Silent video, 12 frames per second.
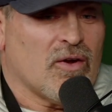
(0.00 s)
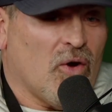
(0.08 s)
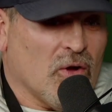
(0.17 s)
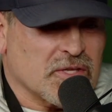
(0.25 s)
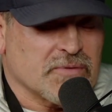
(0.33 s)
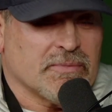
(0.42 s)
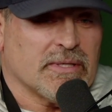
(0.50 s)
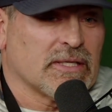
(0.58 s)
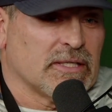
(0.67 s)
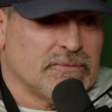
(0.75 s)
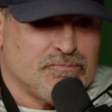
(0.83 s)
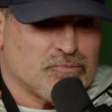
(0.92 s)

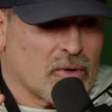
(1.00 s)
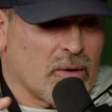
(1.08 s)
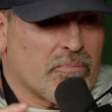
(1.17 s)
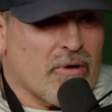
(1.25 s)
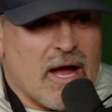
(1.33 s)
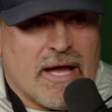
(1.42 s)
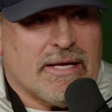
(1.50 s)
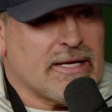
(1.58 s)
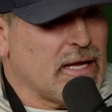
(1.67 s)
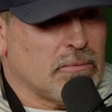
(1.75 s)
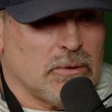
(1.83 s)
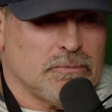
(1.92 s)
ultimately, Brian
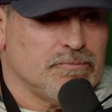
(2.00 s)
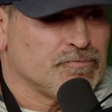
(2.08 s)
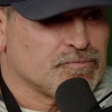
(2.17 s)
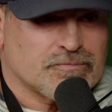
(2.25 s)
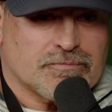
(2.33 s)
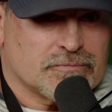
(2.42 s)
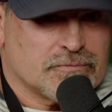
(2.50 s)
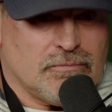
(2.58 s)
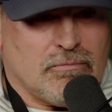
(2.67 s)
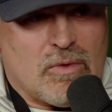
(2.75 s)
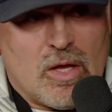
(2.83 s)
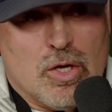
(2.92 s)
Daboll,
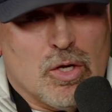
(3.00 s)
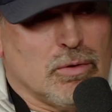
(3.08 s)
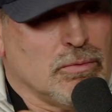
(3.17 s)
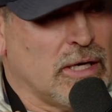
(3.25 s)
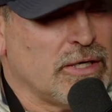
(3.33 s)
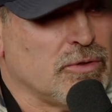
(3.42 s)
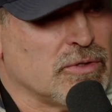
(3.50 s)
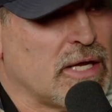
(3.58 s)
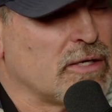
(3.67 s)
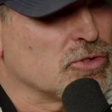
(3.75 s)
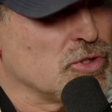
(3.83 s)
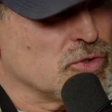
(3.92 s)
I know
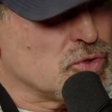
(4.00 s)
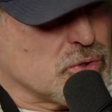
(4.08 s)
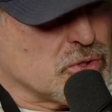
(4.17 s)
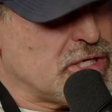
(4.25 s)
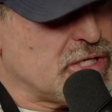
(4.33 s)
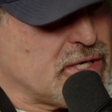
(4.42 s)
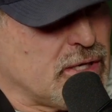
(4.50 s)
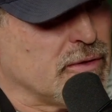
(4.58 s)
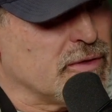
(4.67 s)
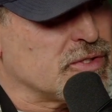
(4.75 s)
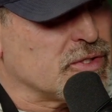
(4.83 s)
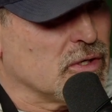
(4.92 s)
Daniel Jones tore his ACL
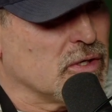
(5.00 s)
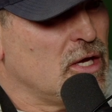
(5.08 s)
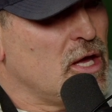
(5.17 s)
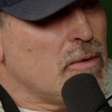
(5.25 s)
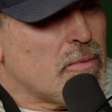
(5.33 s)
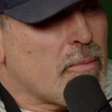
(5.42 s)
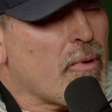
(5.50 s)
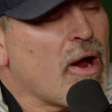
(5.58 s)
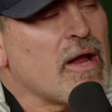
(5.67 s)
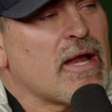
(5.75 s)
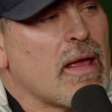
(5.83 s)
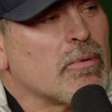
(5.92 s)
this year, but
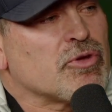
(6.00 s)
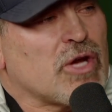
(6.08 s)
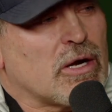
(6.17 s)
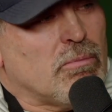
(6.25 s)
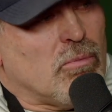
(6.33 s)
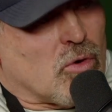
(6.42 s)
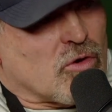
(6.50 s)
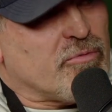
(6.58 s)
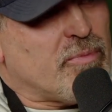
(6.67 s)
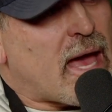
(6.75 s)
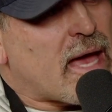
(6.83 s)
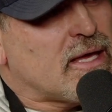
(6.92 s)
Brian Daboll tried to morph
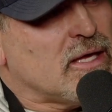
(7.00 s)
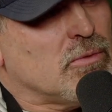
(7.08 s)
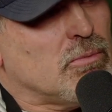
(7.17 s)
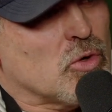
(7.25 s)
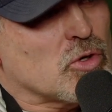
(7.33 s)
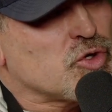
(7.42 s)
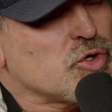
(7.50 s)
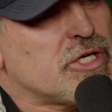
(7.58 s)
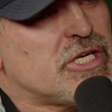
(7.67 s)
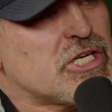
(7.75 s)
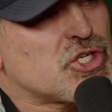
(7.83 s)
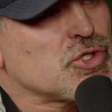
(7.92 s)
back into more
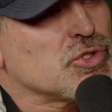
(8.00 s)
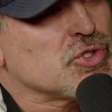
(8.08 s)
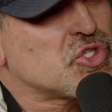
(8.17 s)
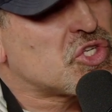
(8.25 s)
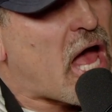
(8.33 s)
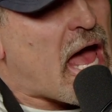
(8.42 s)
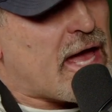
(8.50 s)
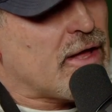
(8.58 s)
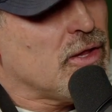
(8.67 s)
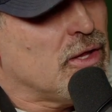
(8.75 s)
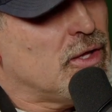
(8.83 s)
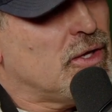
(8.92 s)
traditional
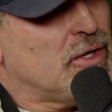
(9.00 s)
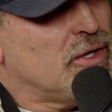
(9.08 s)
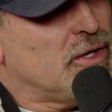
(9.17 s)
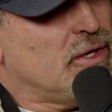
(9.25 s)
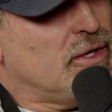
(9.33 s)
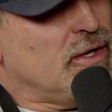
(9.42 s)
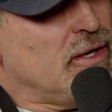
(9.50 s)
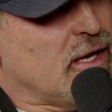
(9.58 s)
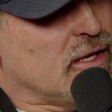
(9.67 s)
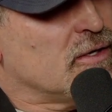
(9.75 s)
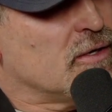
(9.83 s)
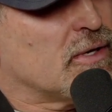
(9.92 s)
style.
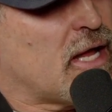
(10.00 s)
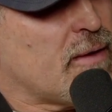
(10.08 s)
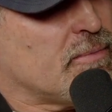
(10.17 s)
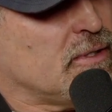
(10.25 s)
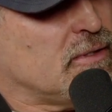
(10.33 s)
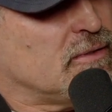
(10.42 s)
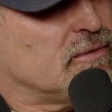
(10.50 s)
And you know what happened?